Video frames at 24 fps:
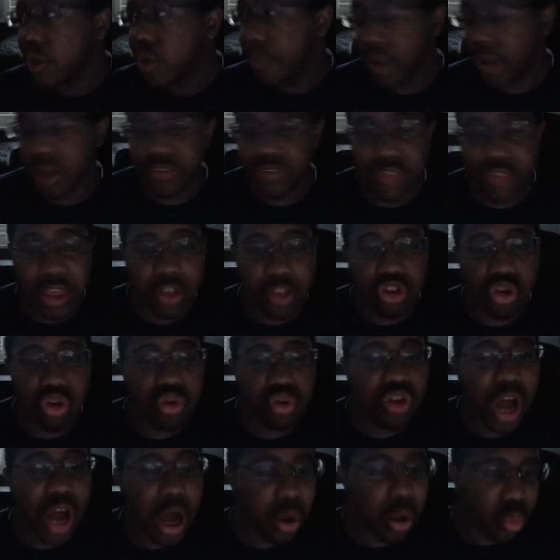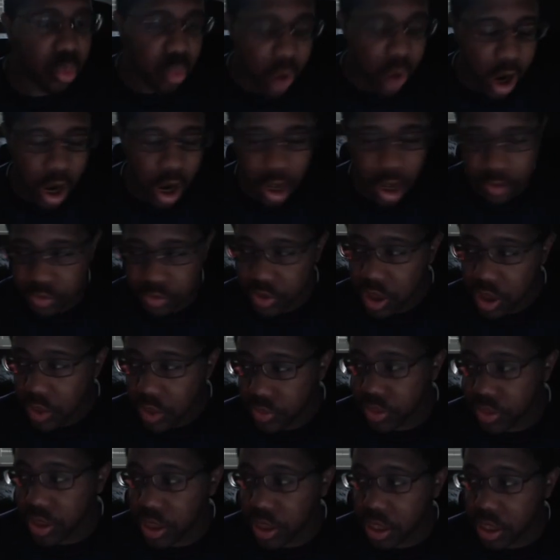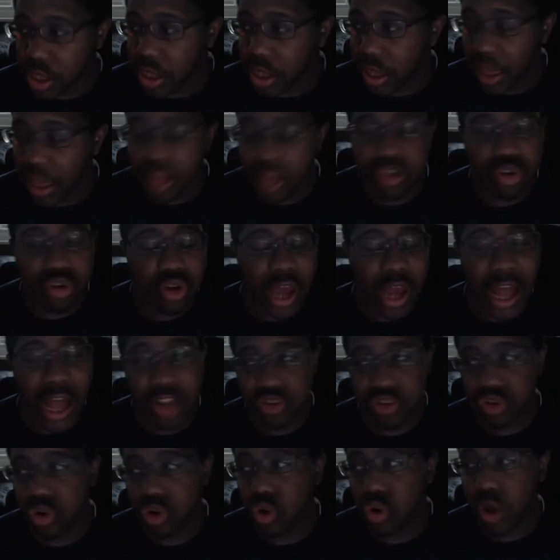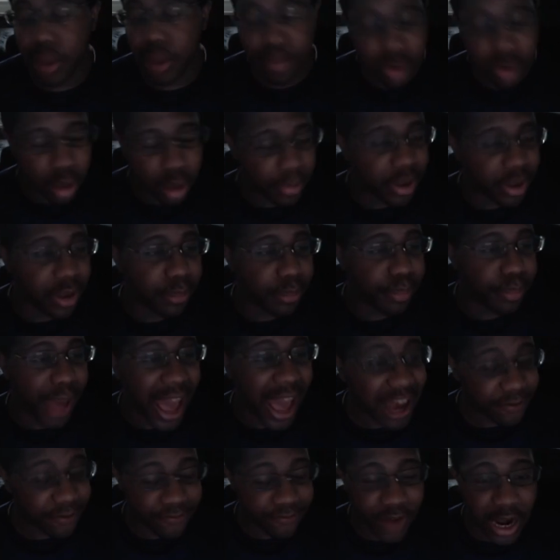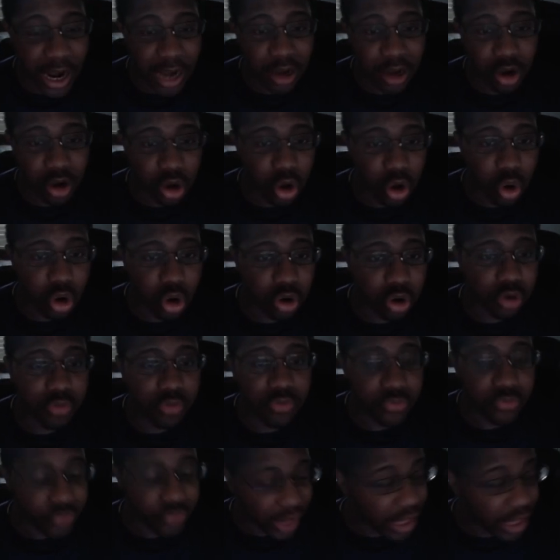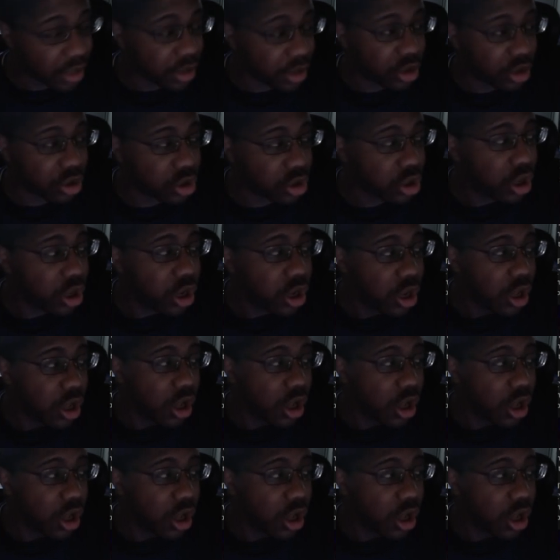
because they do not want the international and public backfire or failure,